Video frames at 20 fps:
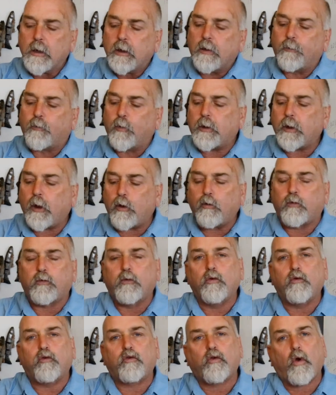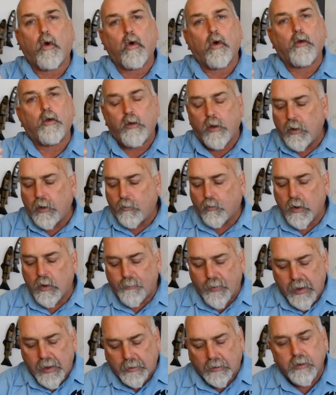If we go too short, we're
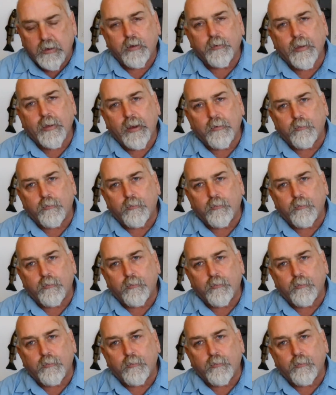back into that